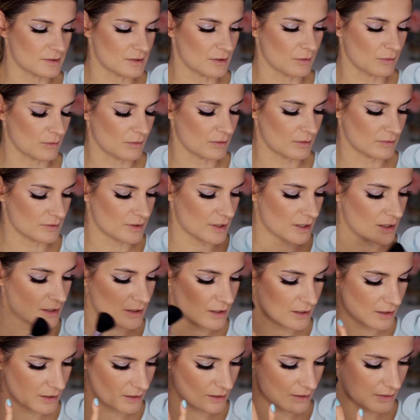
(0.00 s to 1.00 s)
So
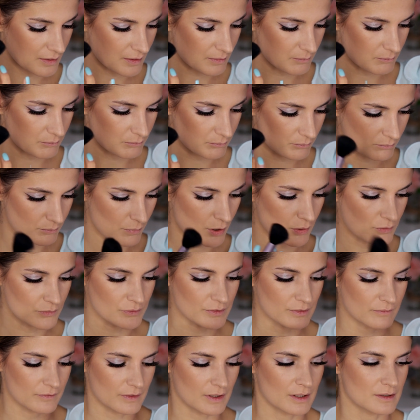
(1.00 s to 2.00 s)
taking
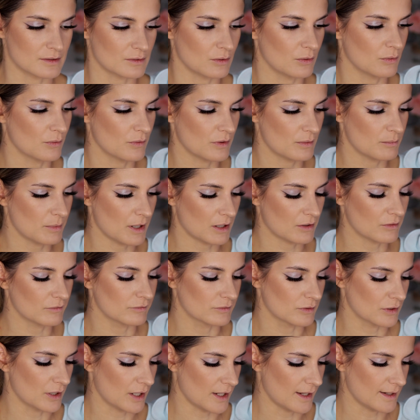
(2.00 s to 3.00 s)
most of it on the back of
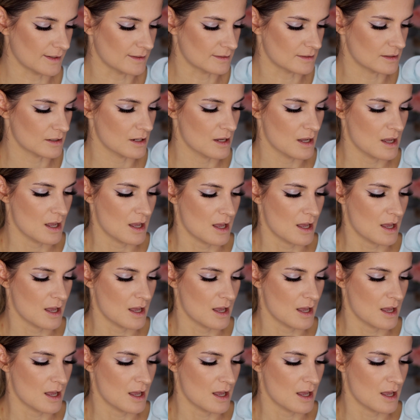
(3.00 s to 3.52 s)
your hand